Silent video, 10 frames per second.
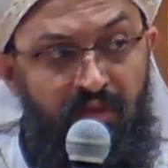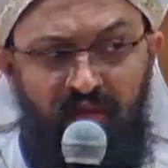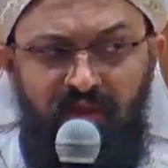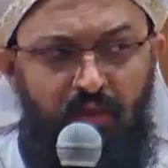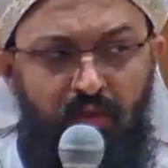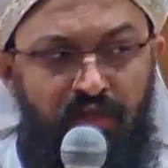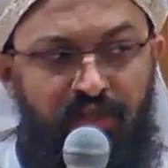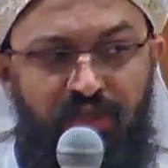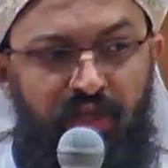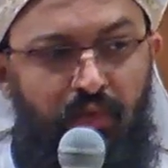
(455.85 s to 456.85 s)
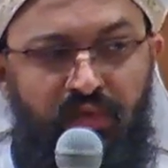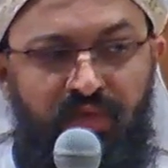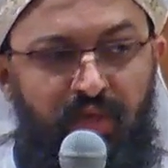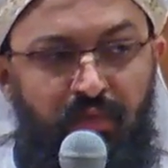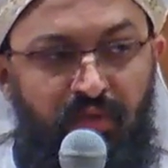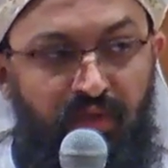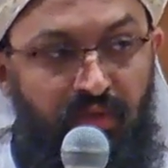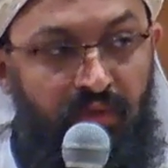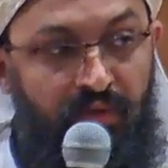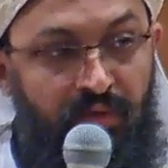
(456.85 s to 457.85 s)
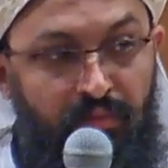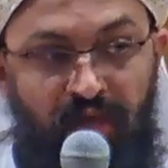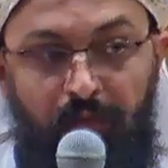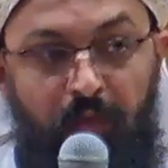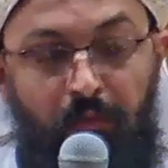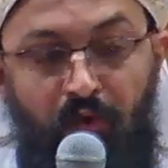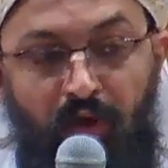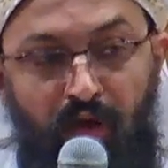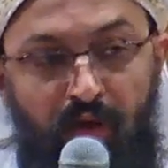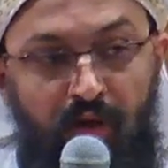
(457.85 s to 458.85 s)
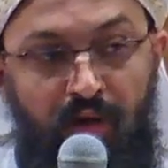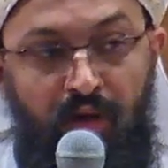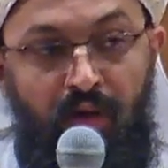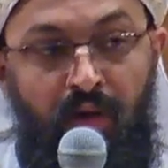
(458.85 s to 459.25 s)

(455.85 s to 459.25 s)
But they want to share with anybody. Many people are